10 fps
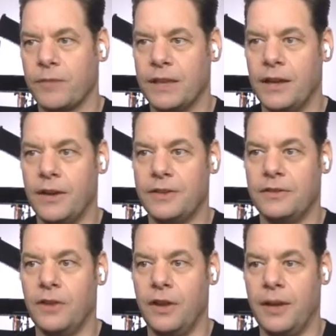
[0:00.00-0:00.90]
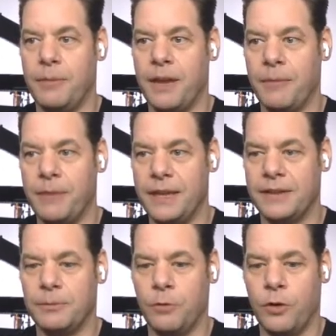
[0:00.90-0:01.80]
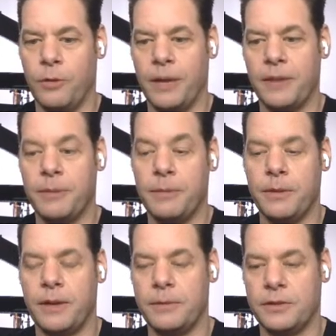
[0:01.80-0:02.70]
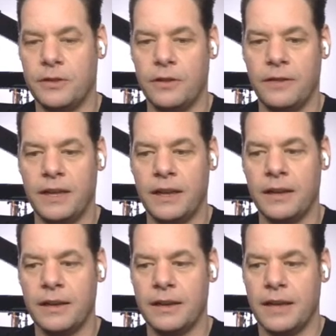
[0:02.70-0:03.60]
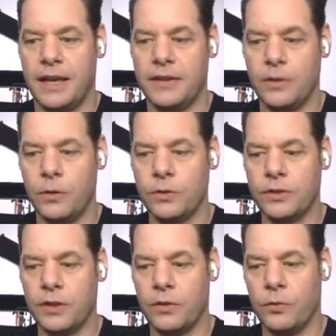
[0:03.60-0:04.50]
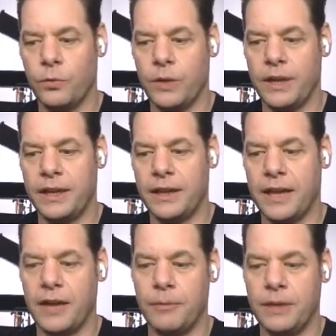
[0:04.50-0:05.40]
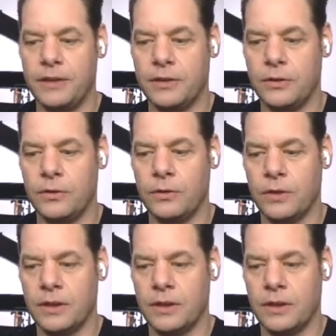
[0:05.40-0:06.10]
it's not about me, it's more about the people that I'm serving, has also really allowed me to